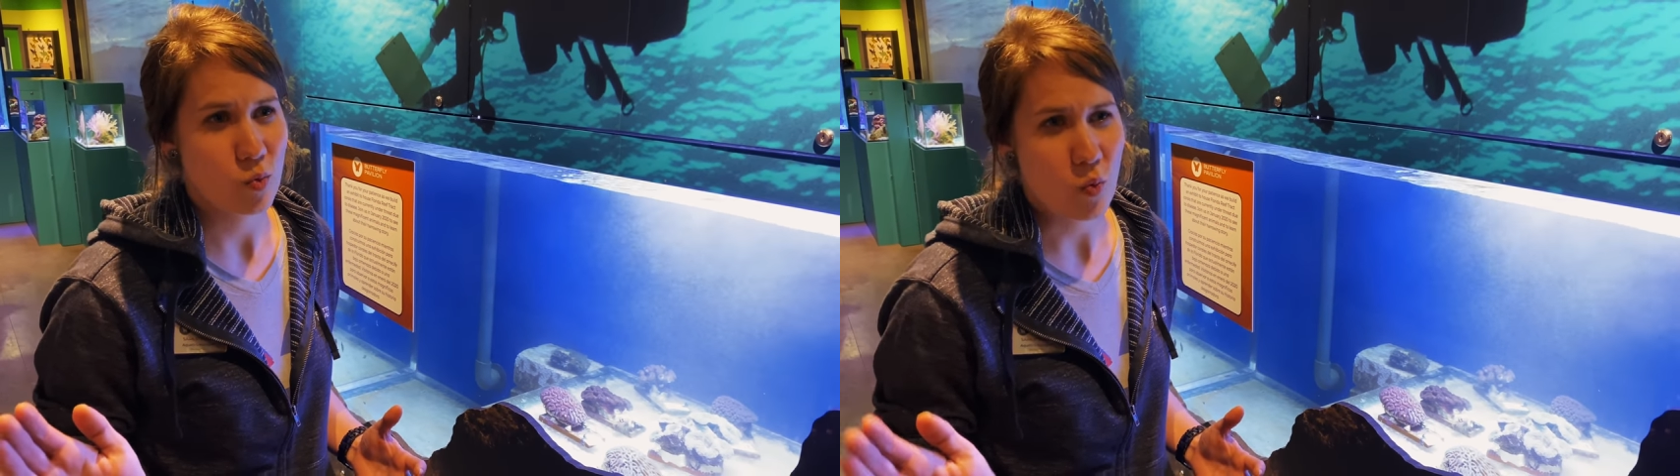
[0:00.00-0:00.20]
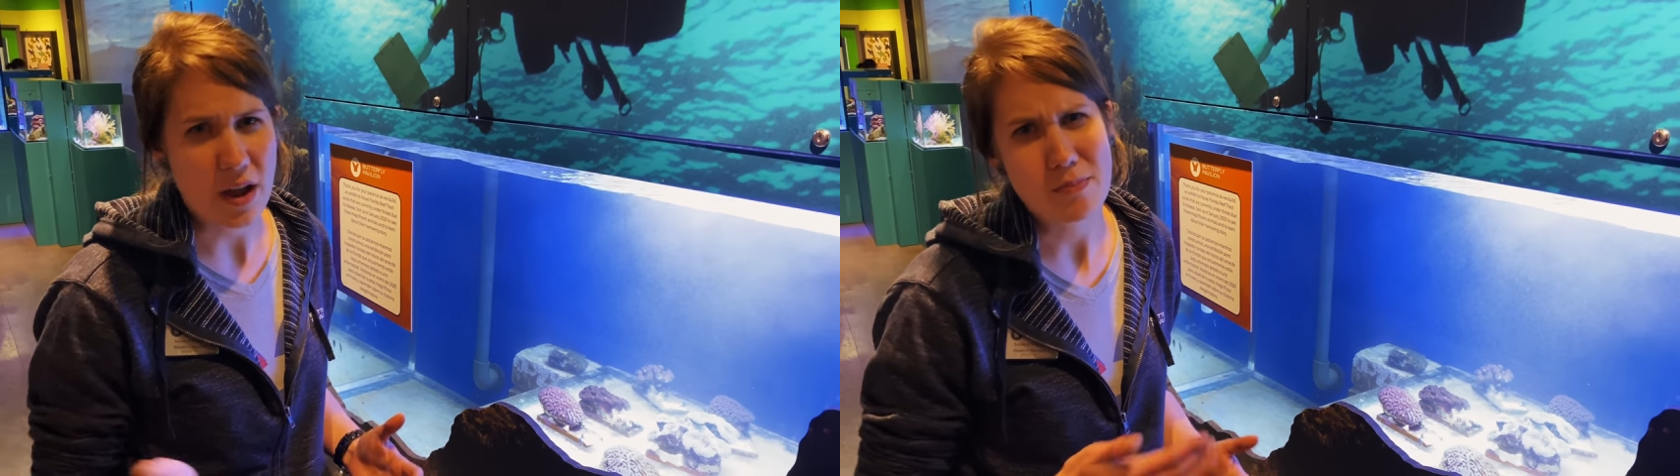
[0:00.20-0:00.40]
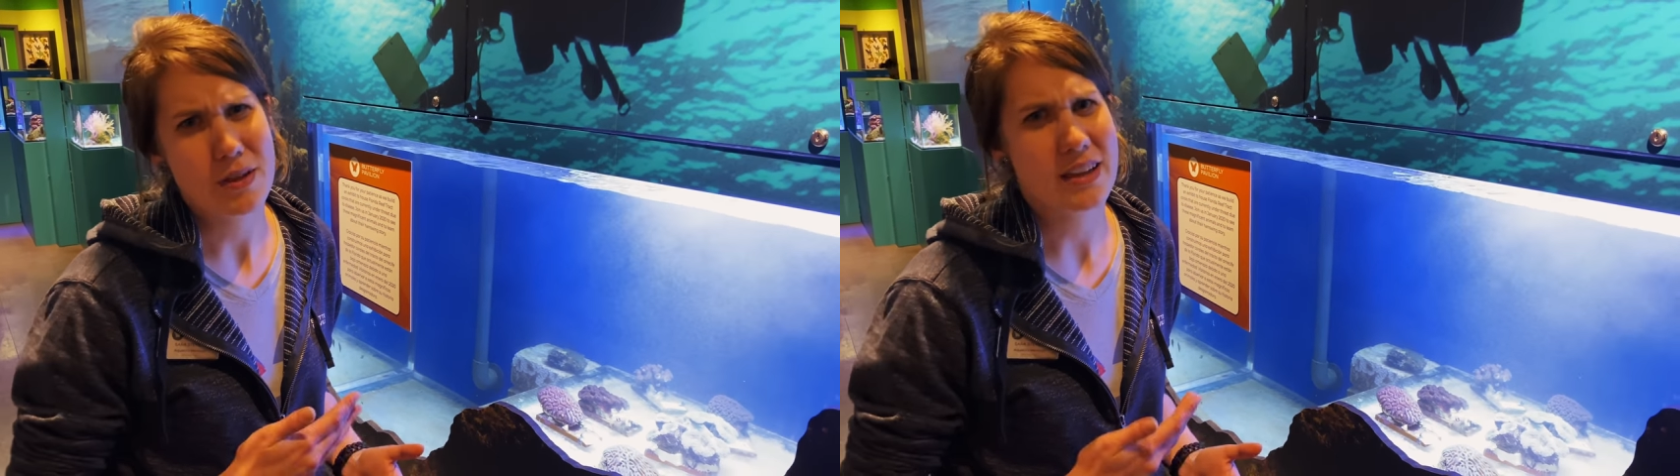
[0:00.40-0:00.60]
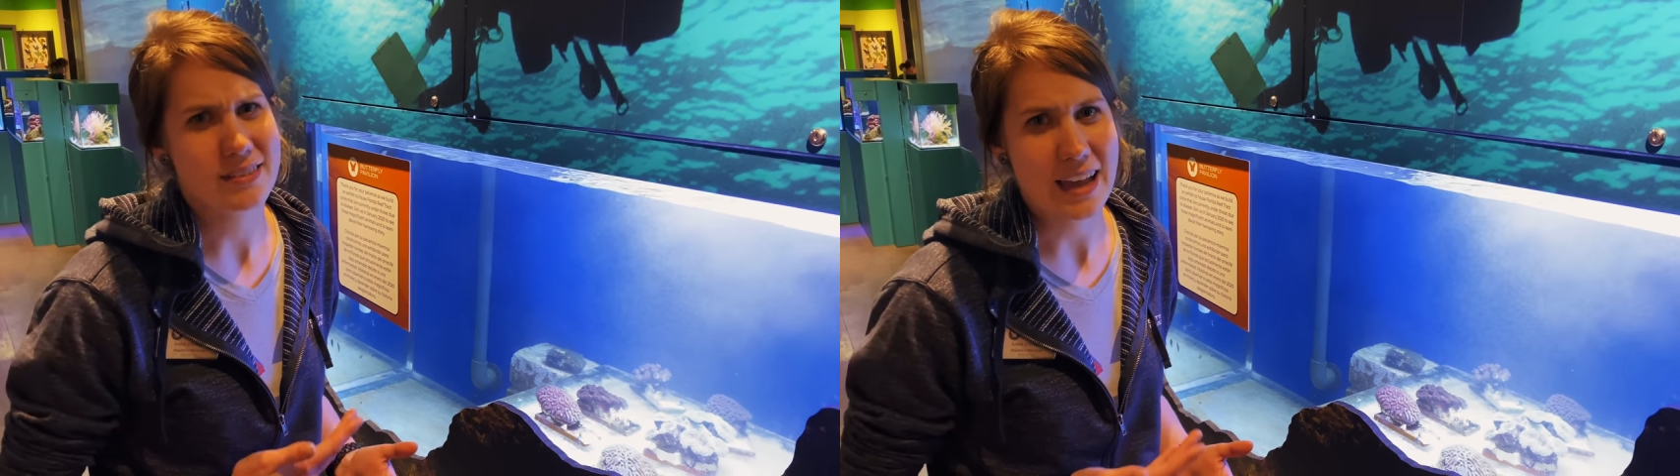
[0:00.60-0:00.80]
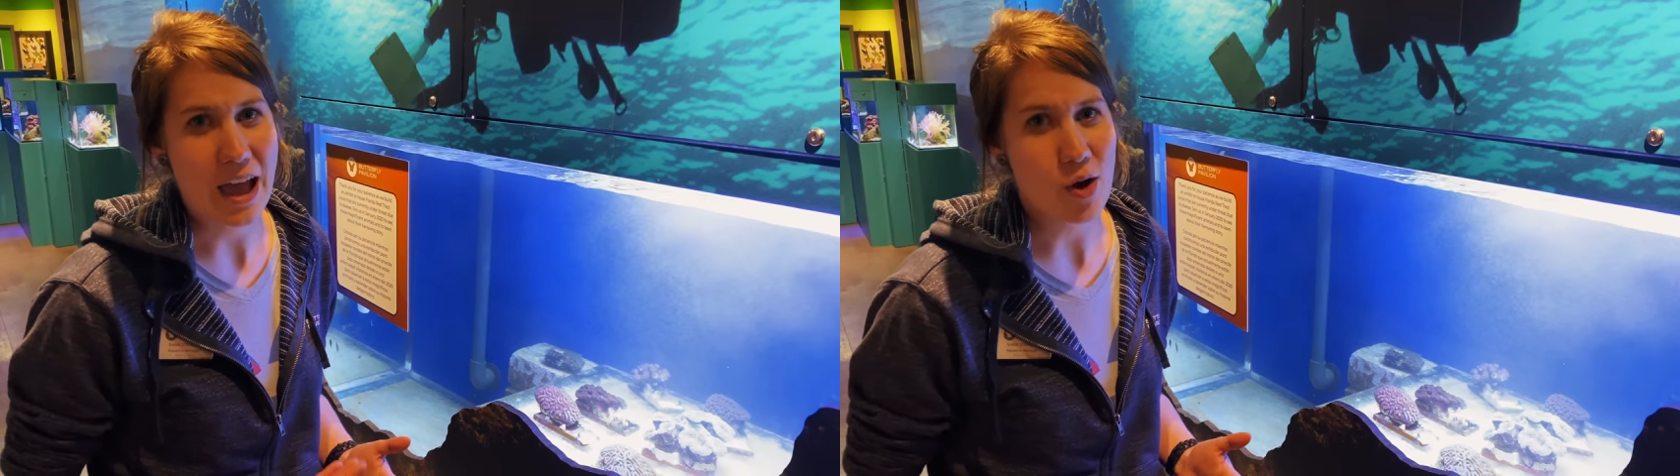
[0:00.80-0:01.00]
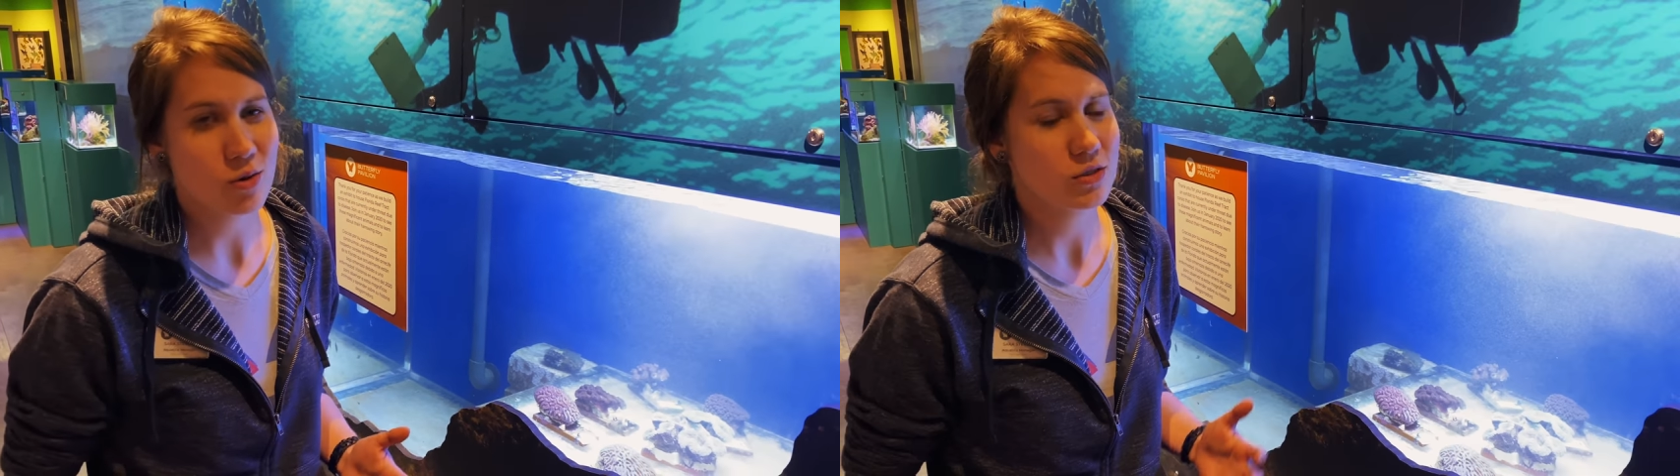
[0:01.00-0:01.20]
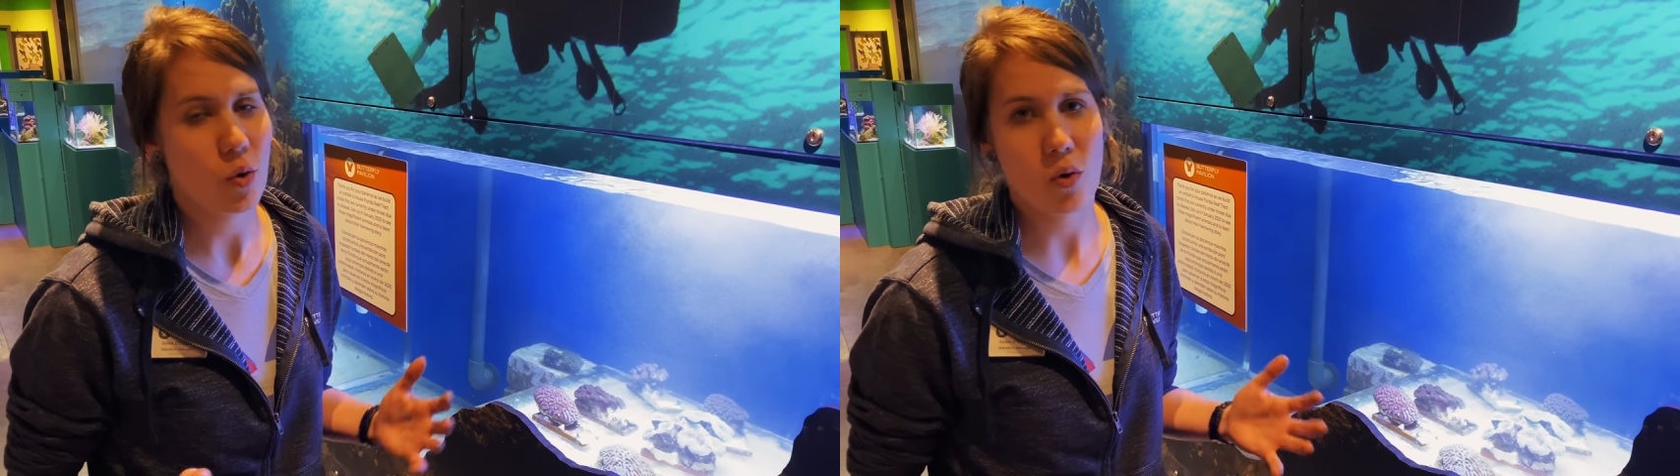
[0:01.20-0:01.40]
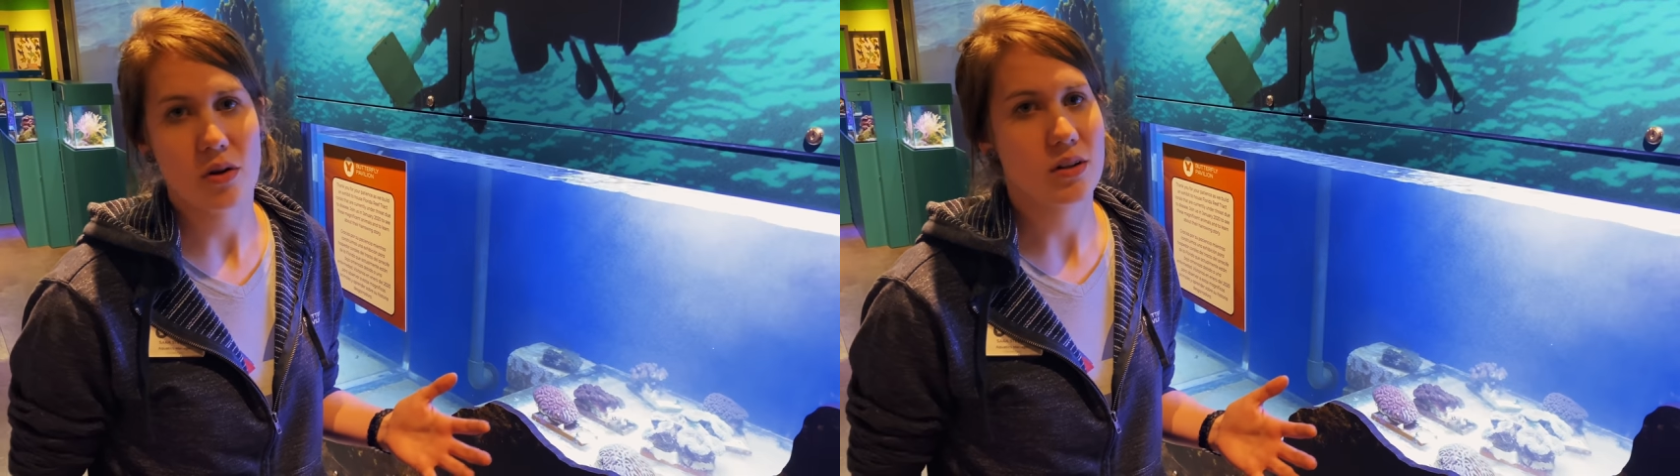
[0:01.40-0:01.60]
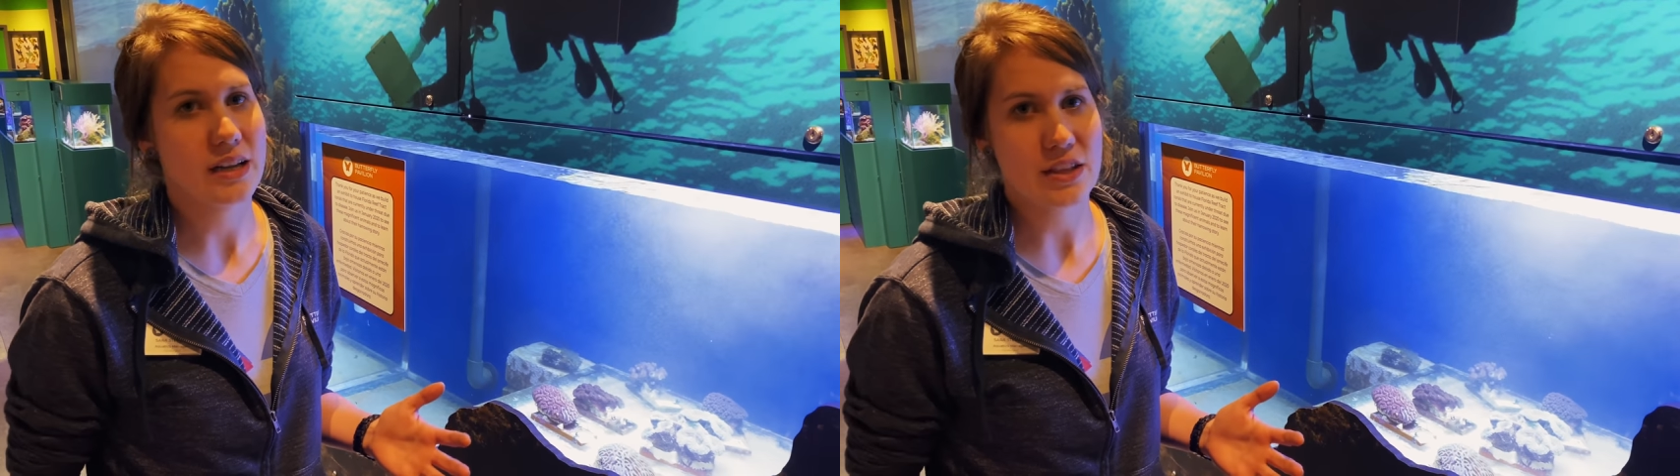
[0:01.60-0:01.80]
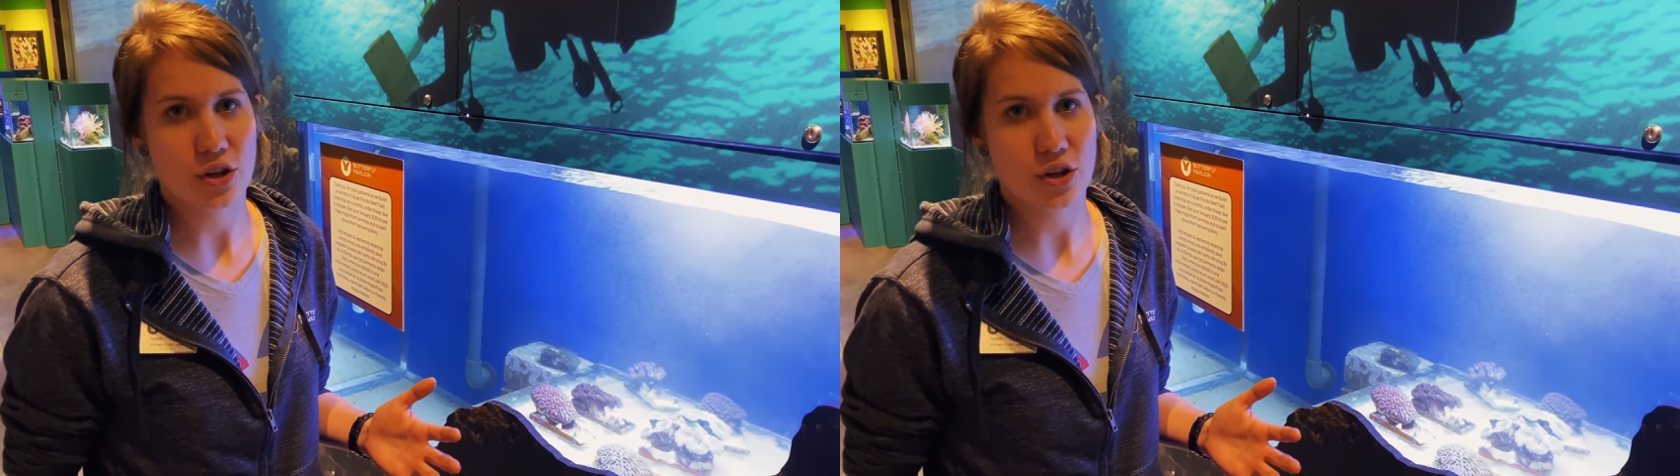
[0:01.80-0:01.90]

wiping out coral in